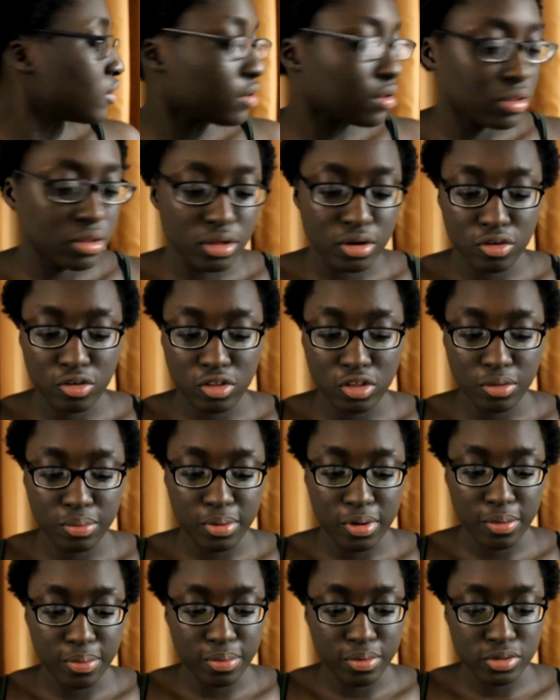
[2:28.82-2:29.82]
Literally
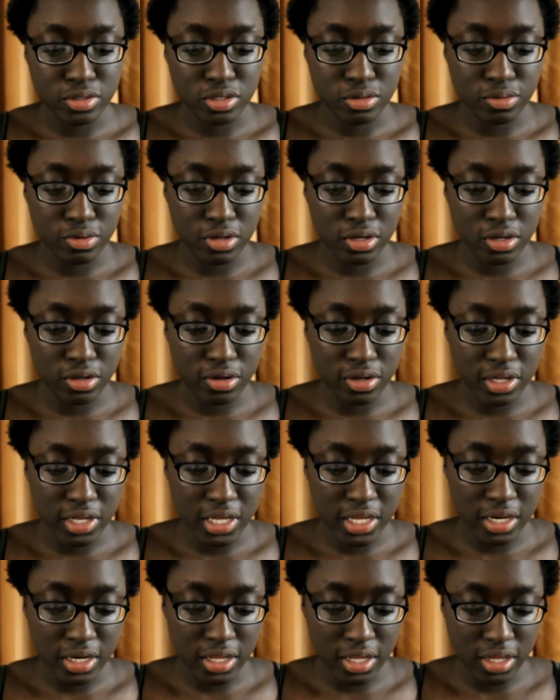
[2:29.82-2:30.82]
purple, so I'm gonna go
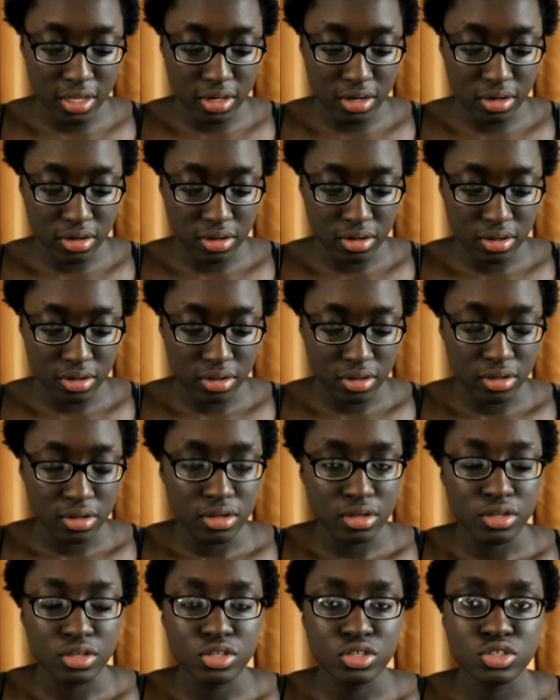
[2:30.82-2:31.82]
ahead and
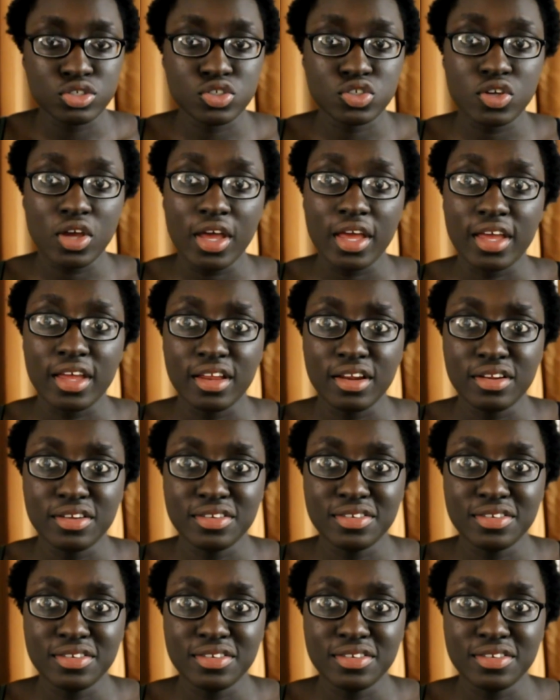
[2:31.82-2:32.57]
try it.